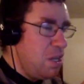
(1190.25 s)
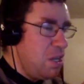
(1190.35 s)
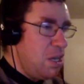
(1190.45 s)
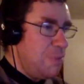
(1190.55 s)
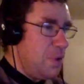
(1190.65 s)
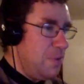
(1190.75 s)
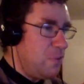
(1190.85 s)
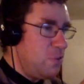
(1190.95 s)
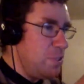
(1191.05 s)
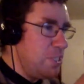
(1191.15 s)

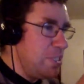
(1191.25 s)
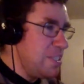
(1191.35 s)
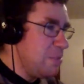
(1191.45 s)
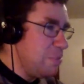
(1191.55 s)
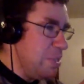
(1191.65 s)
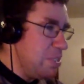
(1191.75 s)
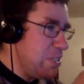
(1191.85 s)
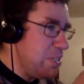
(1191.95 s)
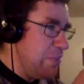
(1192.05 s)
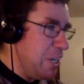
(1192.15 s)
Off-roading is
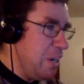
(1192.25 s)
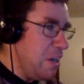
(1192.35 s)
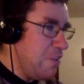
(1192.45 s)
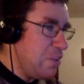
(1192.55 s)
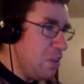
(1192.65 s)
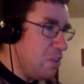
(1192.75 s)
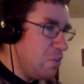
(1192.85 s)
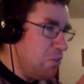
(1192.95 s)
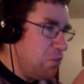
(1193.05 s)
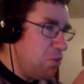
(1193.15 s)
expensive. I've gone
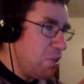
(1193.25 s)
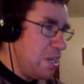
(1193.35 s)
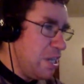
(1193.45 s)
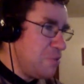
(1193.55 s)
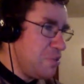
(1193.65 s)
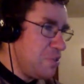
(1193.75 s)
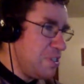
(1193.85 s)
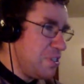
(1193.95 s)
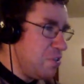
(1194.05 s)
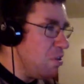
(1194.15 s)
through 4 cameras
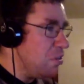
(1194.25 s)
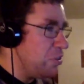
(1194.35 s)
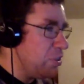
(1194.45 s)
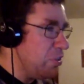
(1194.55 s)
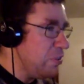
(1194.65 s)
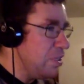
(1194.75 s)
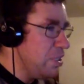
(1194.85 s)
this year also.